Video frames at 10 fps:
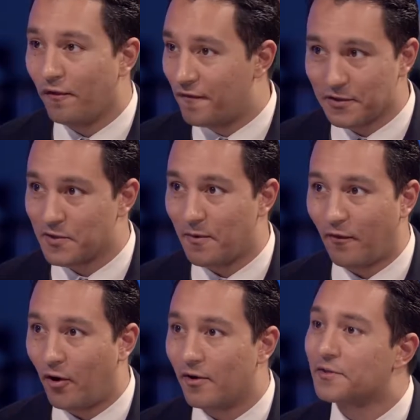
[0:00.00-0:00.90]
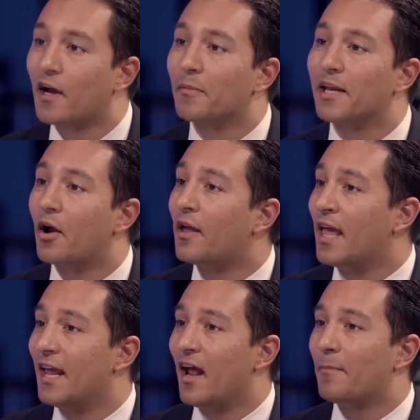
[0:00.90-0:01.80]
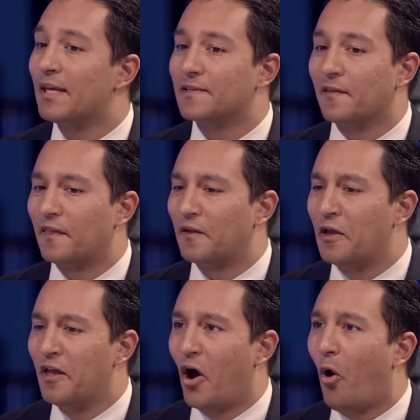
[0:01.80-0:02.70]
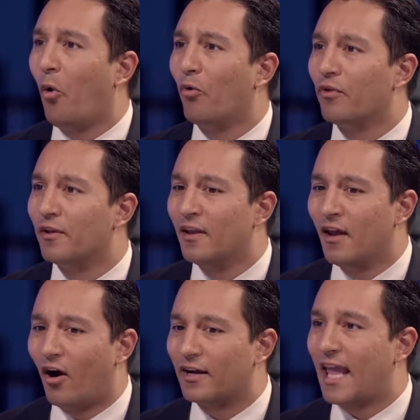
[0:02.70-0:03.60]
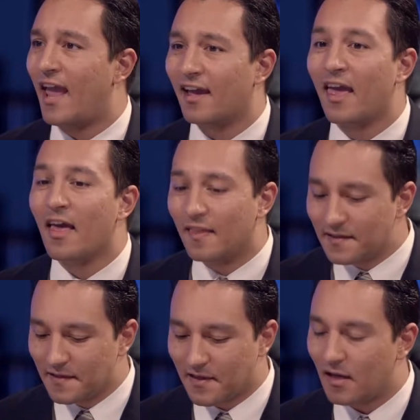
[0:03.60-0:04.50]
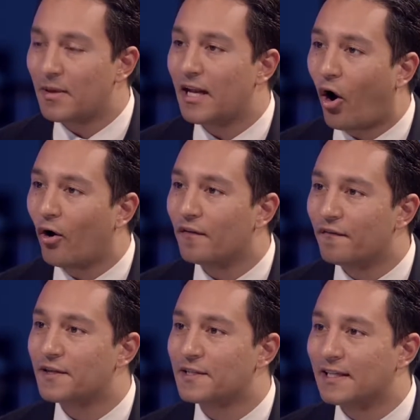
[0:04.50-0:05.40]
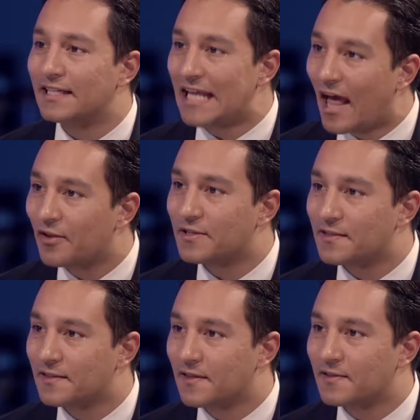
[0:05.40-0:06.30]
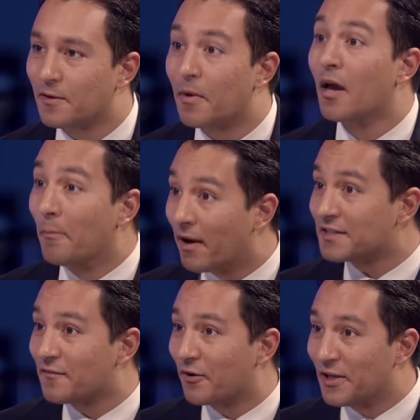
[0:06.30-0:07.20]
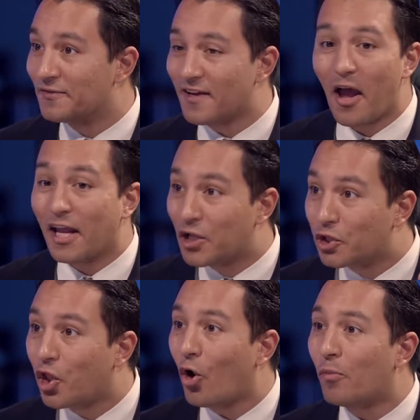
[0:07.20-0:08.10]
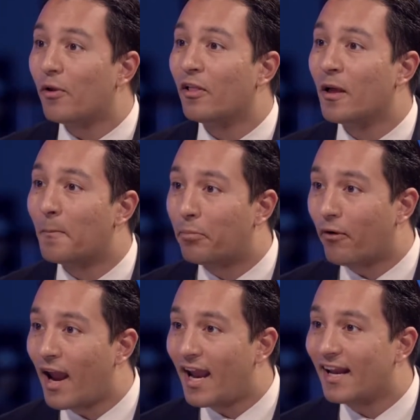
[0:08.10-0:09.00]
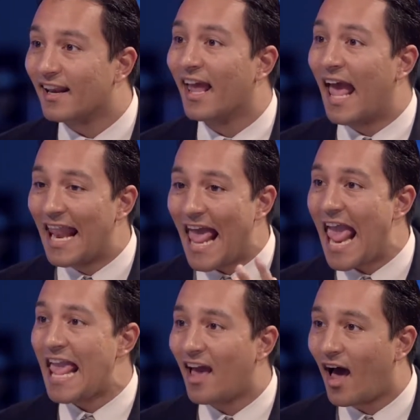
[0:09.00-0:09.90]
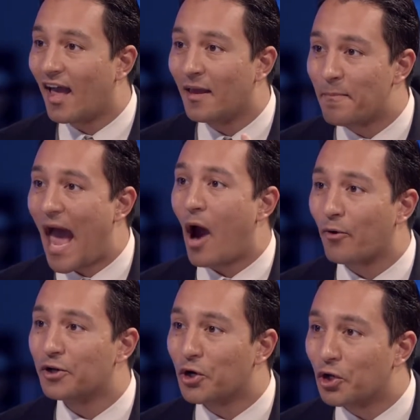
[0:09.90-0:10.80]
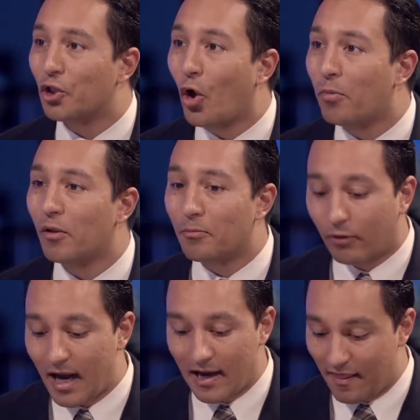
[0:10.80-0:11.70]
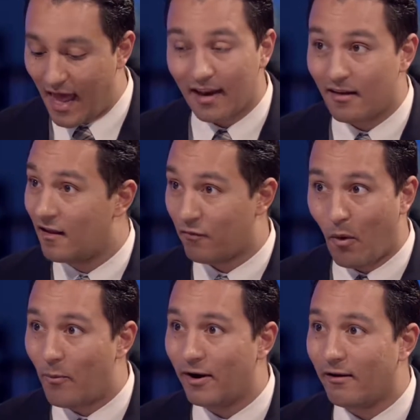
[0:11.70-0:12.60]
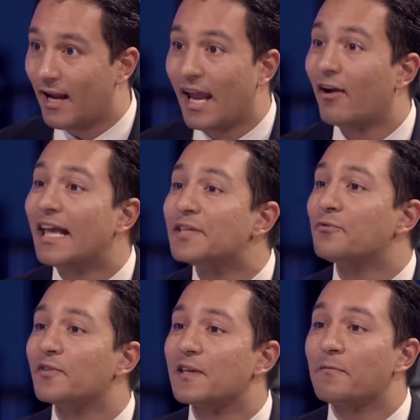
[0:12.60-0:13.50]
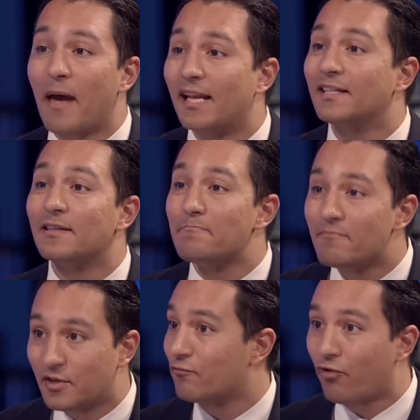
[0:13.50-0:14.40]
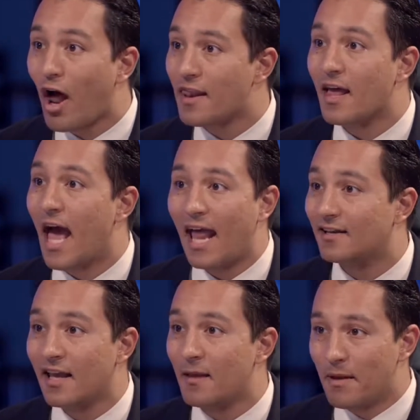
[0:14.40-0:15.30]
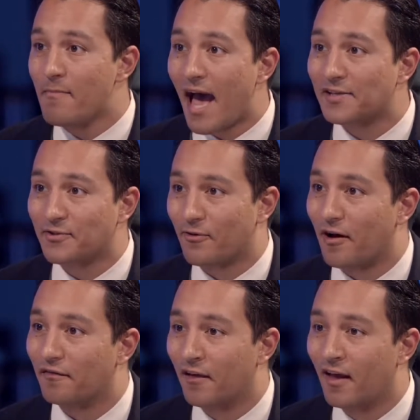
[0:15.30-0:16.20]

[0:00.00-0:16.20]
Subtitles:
the officials we've heard here are talking about it not being something old and archaic. This is going to be an artificially intelligent system. Much of what you've done, a global brain, an AI-powered global brain. That, from what we're hearing here, Israel's contending to run and be master of.